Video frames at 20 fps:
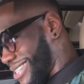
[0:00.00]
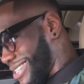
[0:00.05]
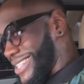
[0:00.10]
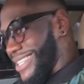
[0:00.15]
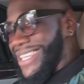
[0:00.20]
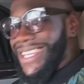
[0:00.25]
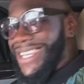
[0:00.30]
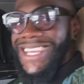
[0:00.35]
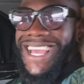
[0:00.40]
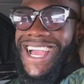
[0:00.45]

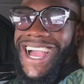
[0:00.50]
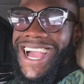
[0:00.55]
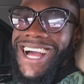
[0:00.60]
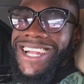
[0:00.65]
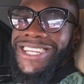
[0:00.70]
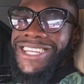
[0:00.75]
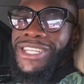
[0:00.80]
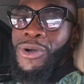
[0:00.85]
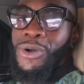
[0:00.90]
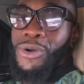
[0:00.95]
Fury
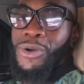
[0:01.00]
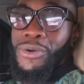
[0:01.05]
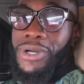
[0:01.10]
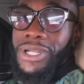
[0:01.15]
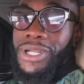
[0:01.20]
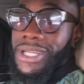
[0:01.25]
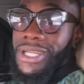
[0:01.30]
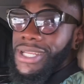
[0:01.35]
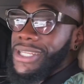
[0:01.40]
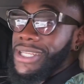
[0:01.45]
December
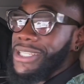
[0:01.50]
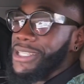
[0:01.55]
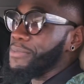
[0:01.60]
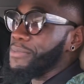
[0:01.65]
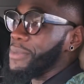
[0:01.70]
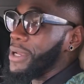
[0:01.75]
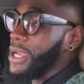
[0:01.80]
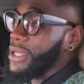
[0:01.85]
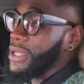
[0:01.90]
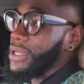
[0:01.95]
1st for the
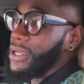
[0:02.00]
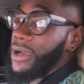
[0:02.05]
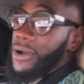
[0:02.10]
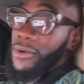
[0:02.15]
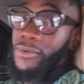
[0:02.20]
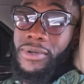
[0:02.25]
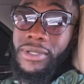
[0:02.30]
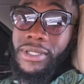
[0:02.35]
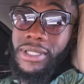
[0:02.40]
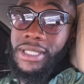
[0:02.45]
Deontay
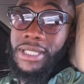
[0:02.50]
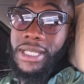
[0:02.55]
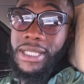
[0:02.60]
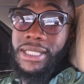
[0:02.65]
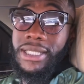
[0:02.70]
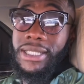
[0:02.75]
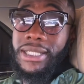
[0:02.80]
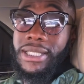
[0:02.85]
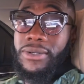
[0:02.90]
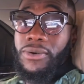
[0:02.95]
Wilder fight.
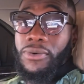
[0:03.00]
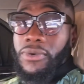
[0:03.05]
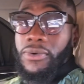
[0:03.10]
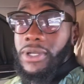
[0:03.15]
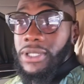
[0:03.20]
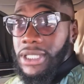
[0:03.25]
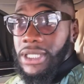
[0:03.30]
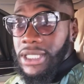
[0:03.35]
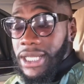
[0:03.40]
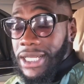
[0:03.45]
He's
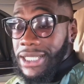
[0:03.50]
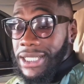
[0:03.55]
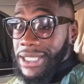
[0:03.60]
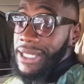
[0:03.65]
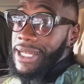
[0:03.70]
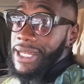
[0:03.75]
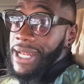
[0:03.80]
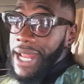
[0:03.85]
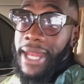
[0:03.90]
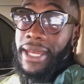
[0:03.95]
going to be
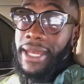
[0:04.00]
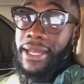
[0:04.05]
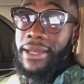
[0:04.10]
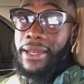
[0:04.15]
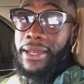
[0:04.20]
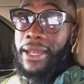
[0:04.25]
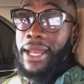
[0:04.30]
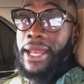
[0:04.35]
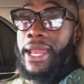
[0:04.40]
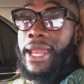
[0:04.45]
working as a
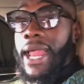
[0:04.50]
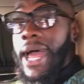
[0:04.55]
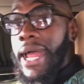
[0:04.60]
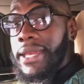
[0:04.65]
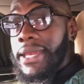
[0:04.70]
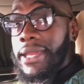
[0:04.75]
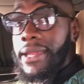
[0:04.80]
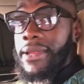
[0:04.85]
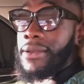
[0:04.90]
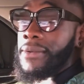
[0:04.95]
cutman.
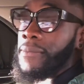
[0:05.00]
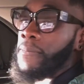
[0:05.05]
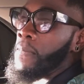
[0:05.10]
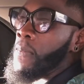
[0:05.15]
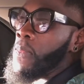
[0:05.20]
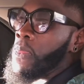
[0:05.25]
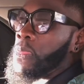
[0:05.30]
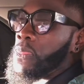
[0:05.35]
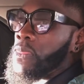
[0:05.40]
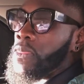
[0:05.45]
Me, I
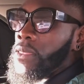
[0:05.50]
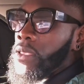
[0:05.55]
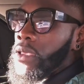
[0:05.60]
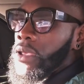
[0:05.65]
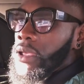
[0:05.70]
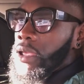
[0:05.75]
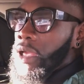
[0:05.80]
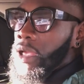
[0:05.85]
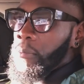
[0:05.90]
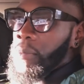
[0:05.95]
didn't even
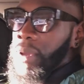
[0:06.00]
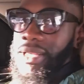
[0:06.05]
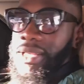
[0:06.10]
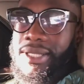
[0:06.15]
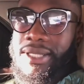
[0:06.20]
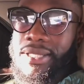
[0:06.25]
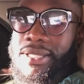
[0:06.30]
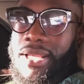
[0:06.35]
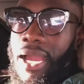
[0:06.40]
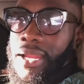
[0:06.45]
know Freddie
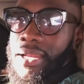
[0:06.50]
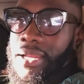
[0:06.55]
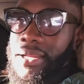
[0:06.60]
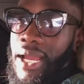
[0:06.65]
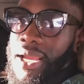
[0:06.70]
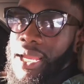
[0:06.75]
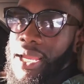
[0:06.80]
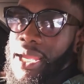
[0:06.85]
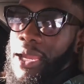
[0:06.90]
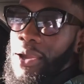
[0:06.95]
Roach
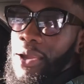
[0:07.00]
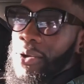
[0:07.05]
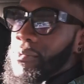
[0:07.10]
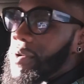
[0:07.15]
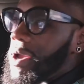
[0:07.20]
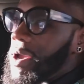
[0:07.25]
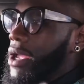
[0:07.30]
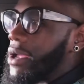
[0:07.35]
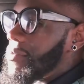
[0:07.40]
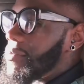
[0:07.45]

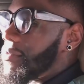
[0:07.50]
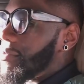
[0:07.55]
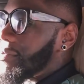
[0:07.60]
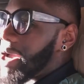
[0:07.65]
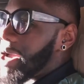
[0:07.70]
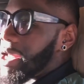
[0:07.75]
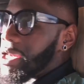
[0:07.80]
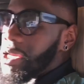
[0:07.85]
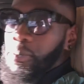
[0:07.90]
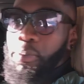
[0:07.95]
was,
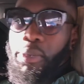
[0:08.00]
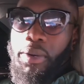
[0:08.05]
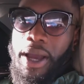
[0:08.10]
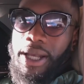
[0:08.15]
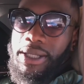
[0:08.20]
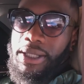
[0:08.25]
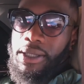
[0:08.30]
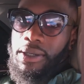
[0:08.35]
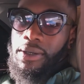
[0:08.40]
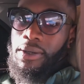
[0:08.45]

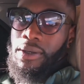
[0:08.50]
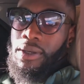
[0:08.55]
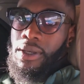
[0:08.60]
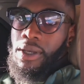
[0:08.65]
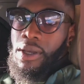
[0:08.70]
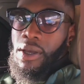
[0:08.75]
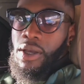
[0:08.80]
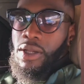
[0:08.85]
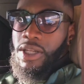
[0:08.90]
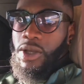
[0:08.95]
you
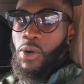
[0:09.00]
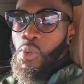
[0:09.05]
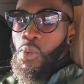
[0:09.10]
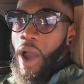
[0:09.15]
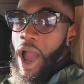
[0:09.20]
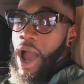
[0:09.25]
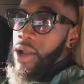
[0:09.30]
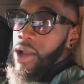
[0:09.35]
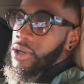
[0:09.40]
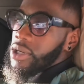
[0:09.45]
know,
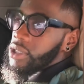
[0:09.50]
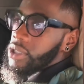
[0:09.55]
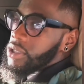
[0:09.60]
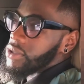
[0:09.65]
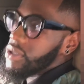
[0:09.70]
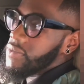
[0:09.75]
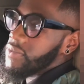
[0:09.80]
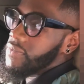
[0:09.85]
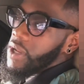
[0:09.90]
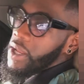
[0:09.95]
expert in that
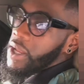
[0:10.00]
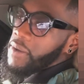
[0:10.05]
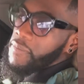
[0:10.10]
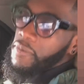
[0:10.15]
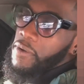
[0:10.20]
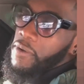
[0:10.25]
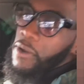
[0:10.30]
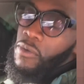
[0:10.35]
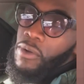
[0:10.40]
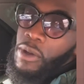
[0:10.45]
field
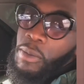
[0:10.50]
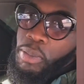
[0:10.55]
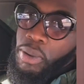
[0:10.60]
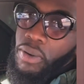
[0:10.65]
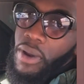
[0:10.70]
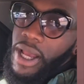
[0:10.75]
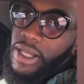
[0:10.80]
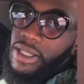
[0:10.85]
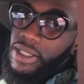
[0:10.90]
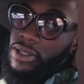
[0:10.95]
you know,
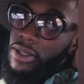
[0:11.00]
I